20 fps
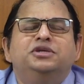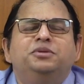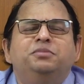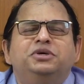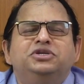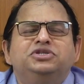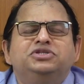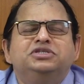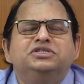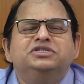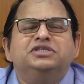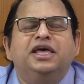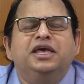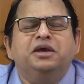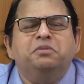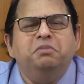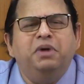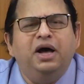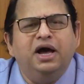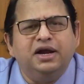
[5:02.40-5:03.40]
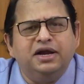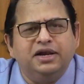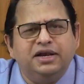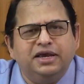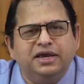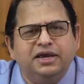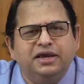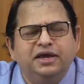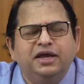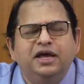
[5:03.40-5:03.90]
in business like
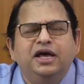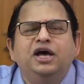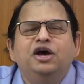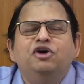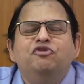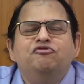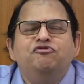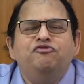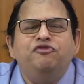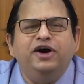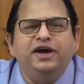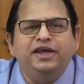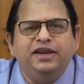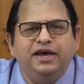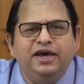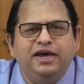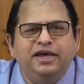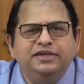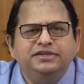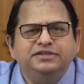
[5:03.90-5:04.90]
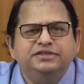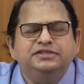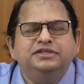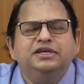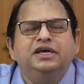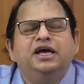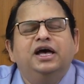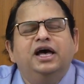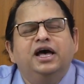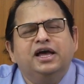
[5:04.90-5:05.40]
marketing,
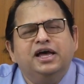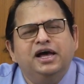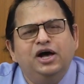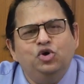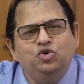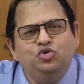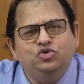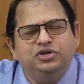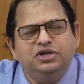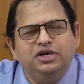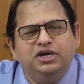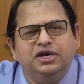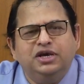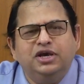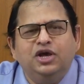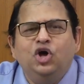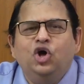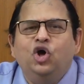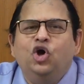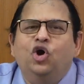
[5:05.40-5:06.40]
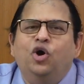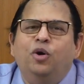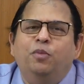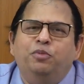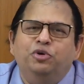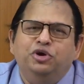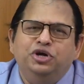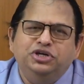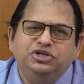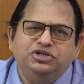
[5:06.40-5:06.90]
finance, accounting,
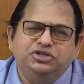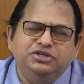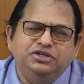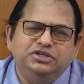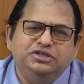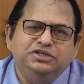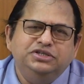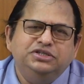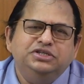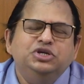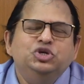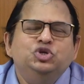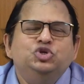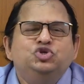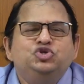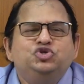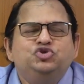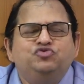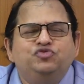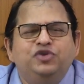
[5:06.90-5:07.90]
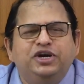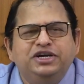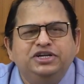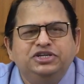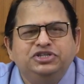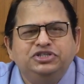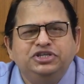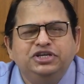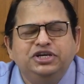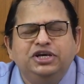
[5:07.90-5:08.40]
operations,
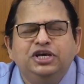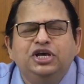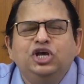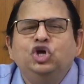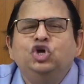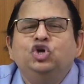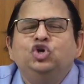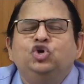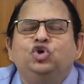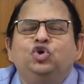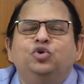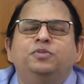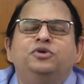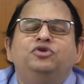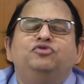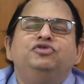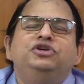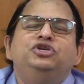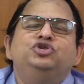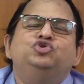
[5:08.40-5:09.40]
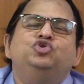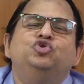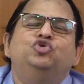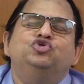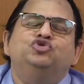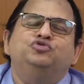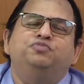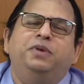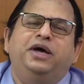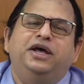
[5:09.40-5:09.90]
strategy, human
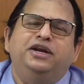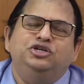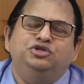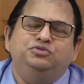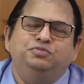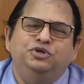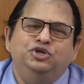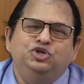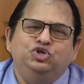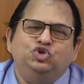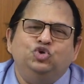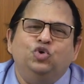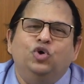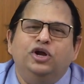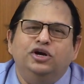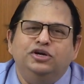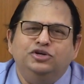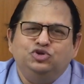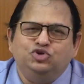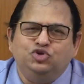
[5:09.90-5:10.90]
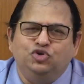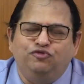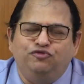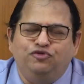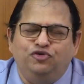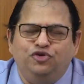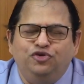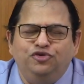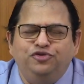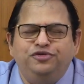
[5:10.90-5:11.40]
resource management, so on and so
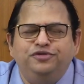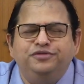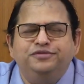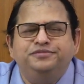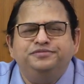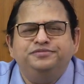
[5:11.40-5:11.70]
forth.